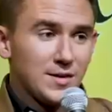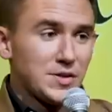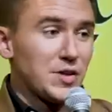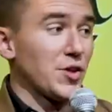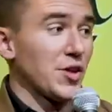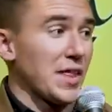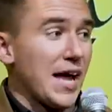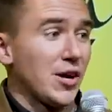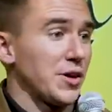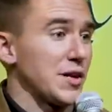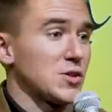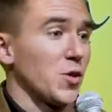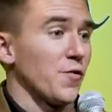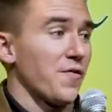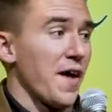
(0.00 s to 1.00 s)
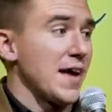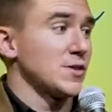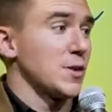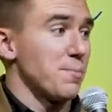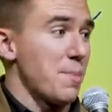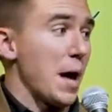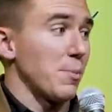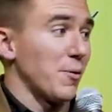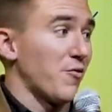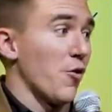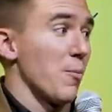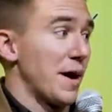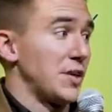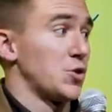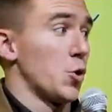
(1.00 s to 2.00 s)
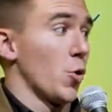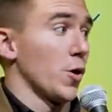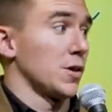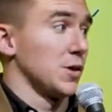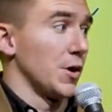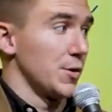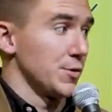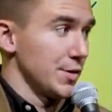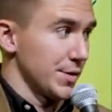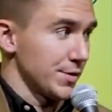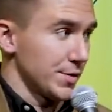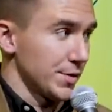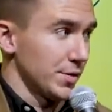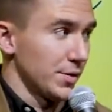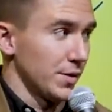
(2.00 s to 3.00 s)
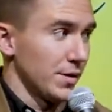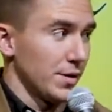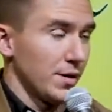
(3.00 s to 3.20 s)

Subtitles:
It's either that or get so fast I'm back before my door closes.